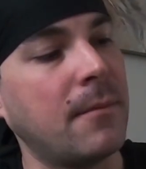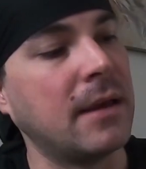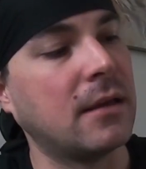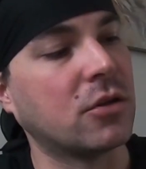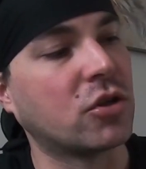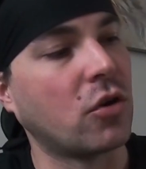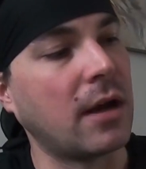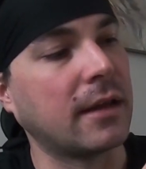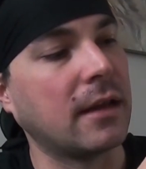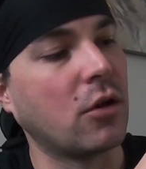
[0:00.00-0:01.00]
making sure
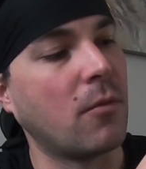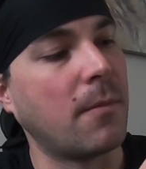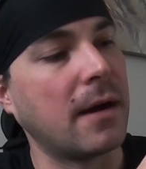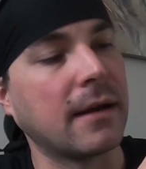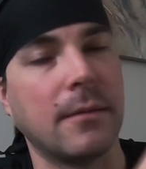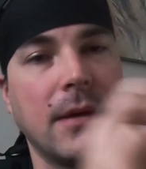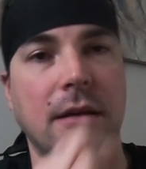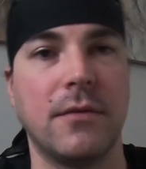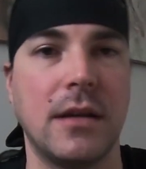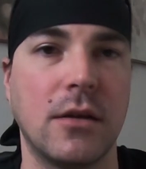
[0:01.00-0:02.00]
I can go back and make
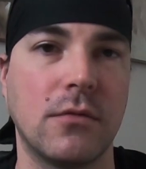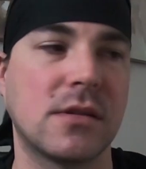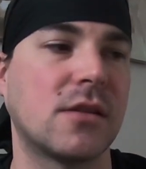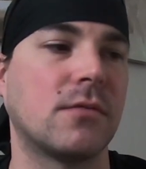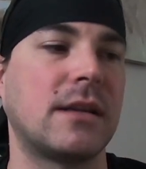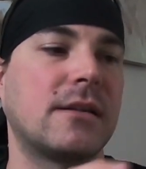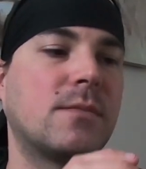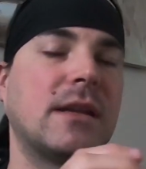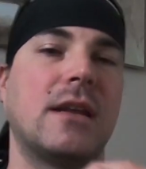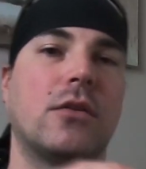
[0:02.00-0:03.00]
a video. So that is a
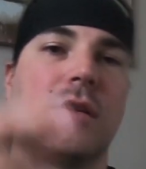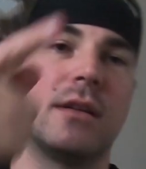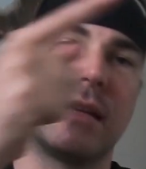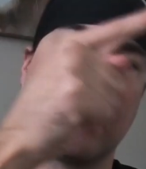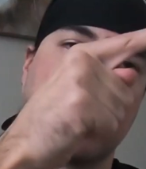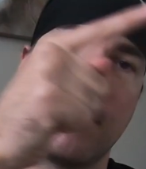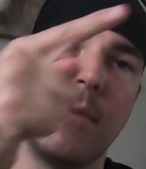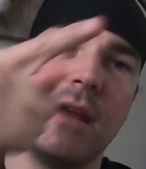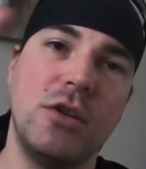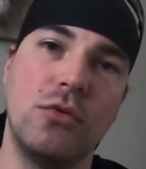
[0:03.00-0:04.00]
bit annoying, that
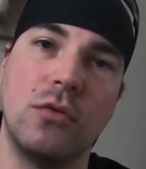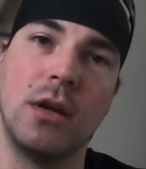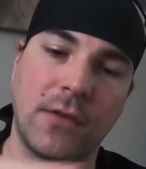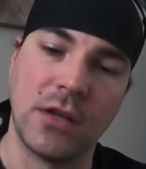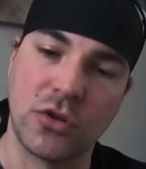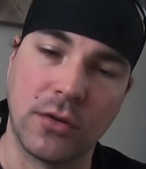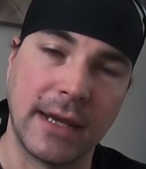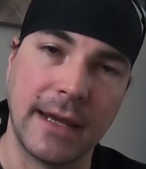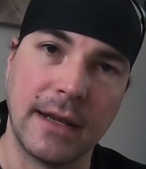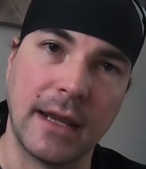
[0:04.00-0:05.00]
menu finish on
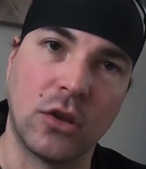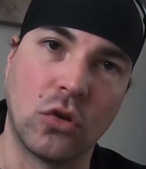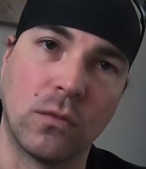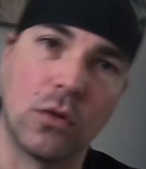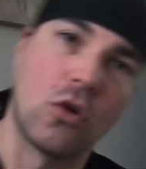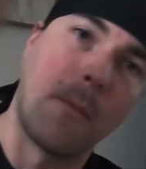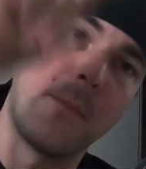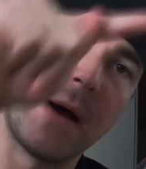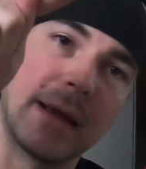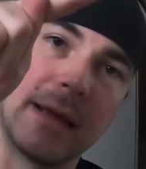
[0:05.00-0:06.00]
the end and don't want to come
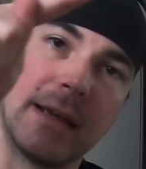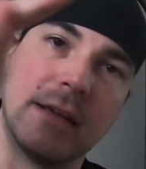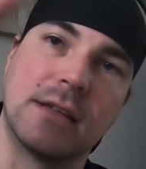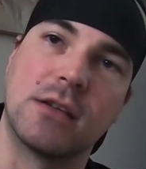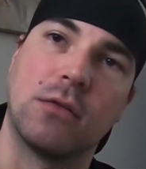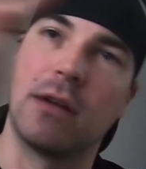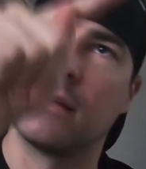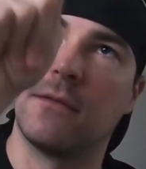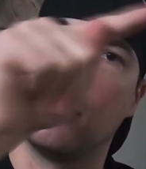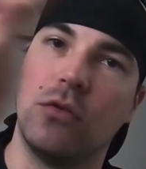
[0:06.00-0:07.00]
back again. So
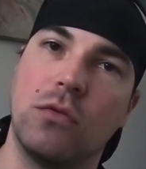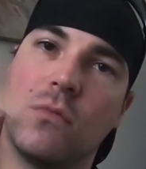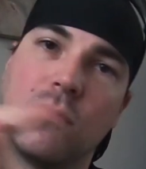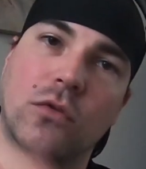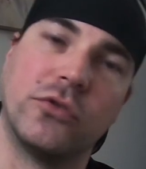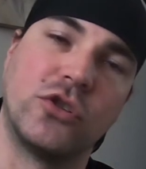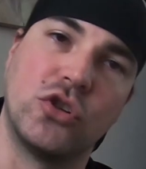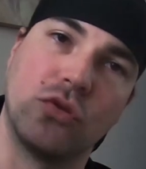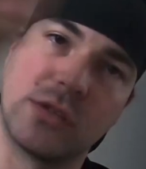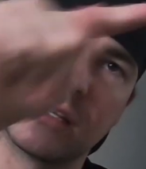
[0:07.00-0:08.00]
like when you want to
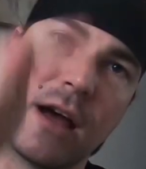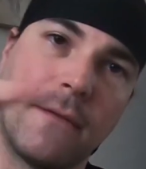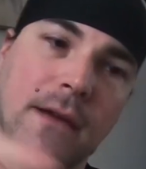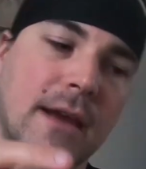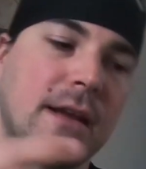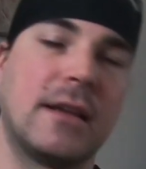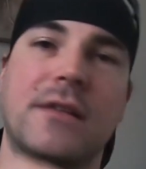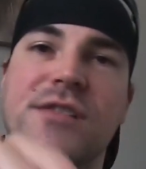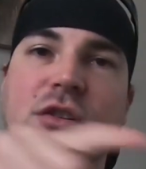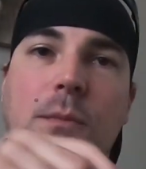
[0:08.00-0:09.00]
choose stuff again and there
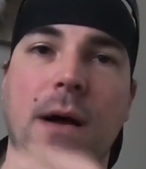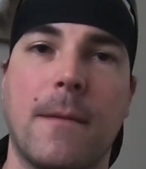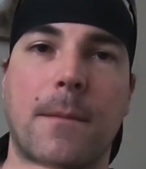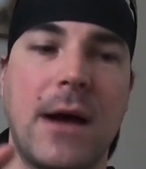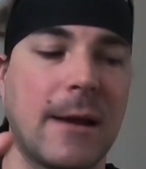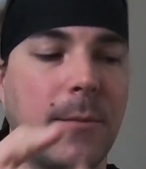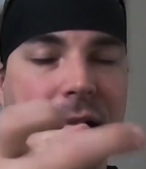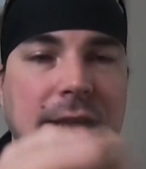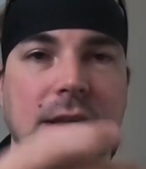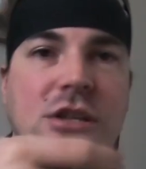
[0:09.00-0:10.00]
is not back
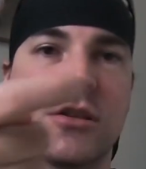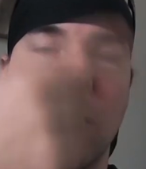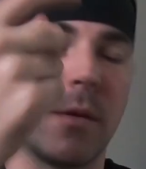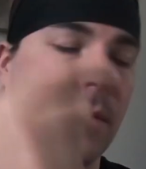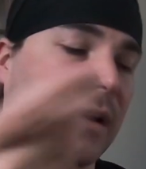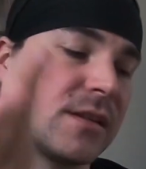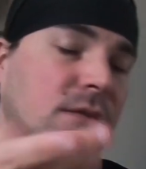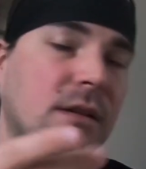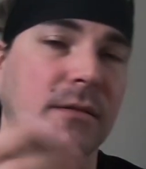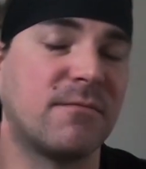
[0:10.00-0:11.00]
button just coming back.
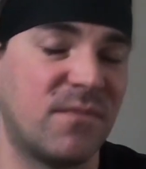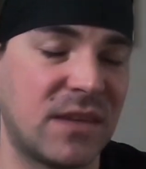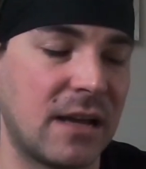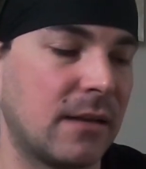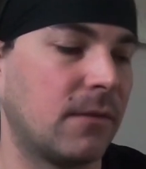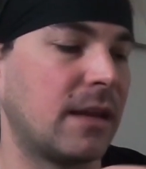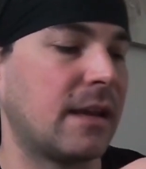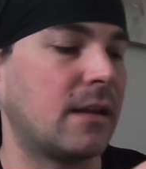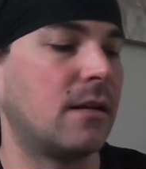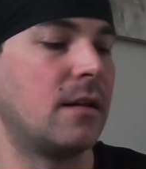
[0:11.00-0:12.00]
So that if they
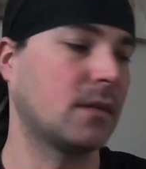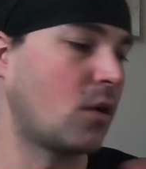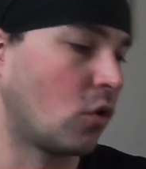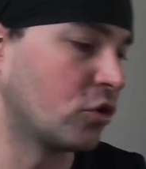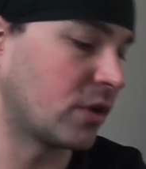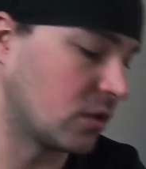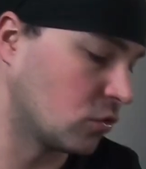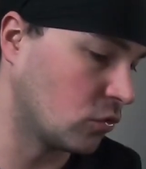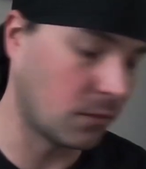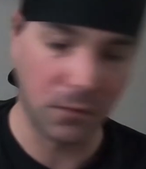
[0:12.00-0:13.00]
can, or you can
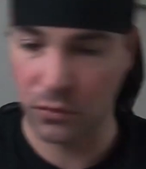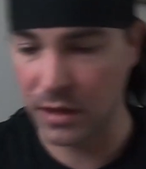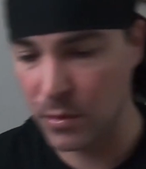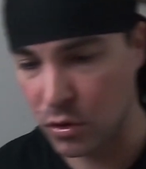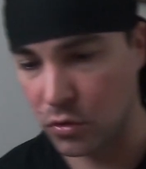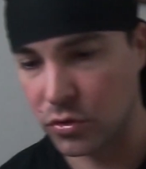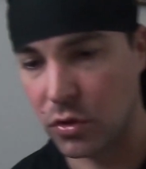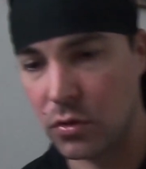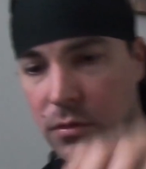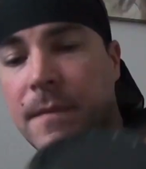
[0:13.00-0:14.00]
do through remote control,